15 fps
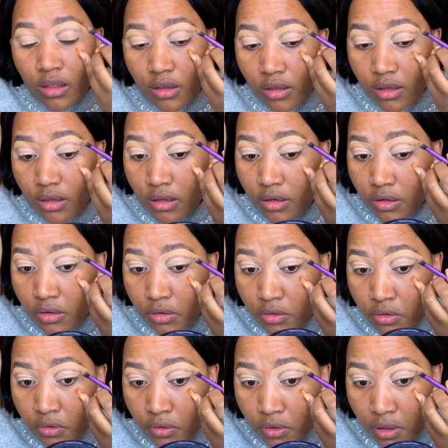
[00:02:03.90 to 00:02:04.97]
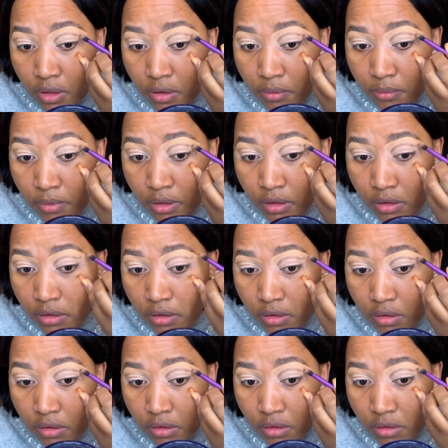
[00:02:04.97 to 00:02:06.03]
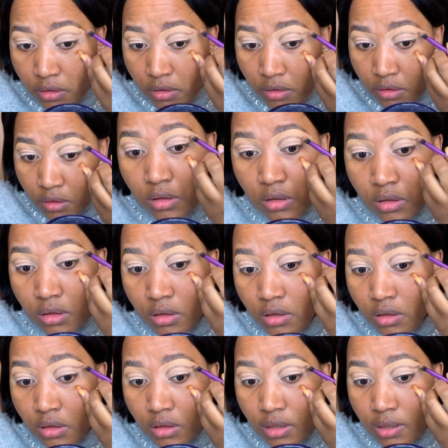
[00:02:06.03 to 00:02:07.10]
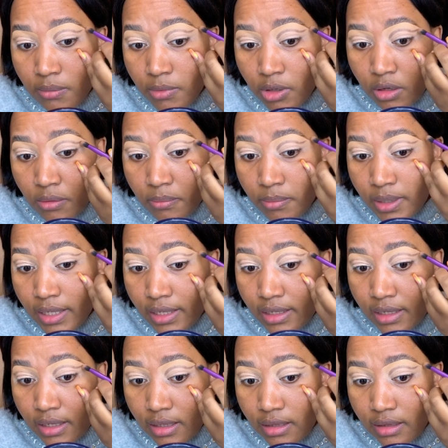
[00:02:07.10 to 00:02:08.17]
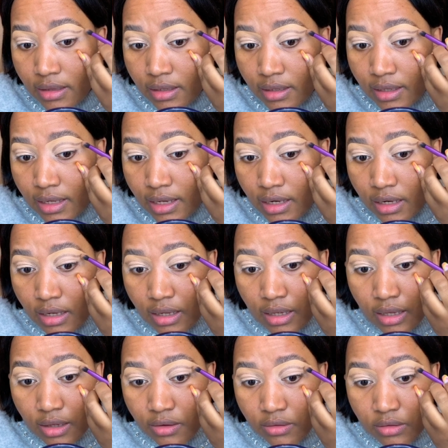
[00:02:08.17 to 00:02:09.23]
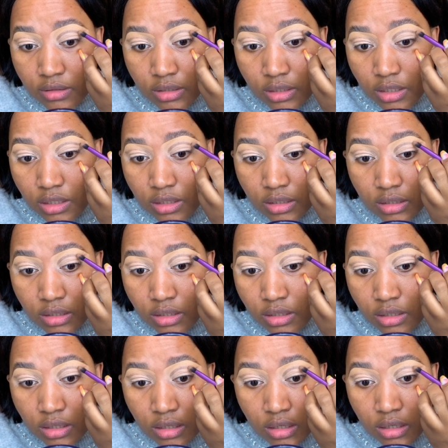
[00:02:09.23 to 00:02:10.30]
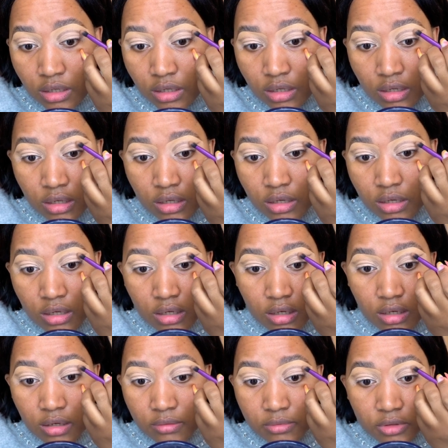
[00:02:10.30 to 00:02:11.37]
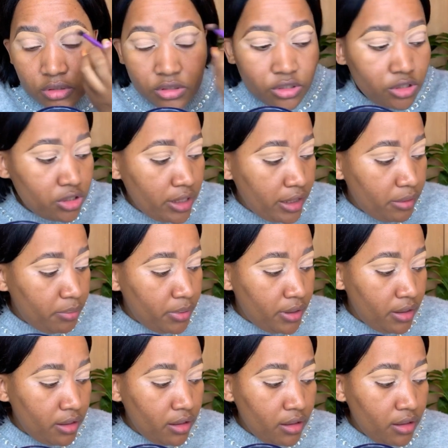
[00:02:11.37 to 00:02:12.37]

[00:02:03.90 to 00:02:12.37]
it'll just help me. I'm not blending the color out yet. I'm just shaping.